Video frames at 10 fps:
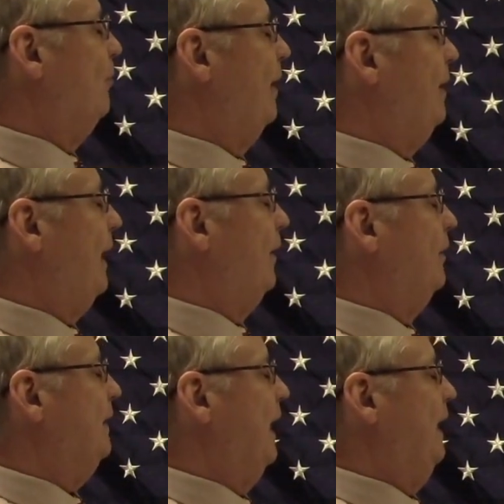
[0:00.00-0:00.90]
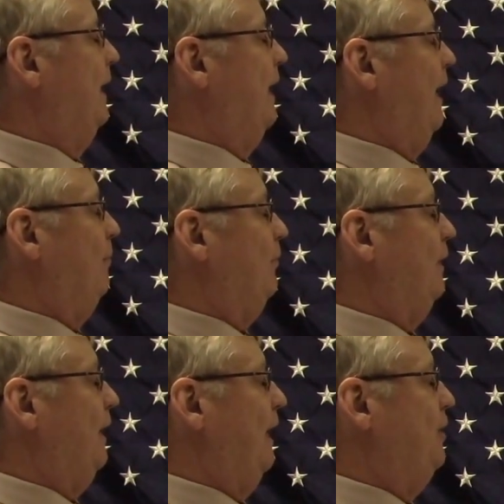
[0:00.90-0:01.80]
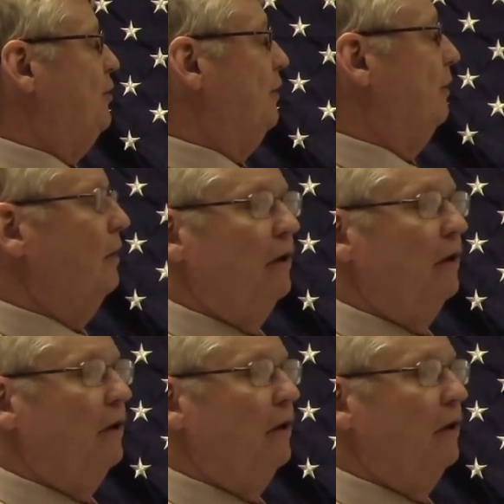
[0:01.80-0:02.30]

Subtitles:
may entertain an application.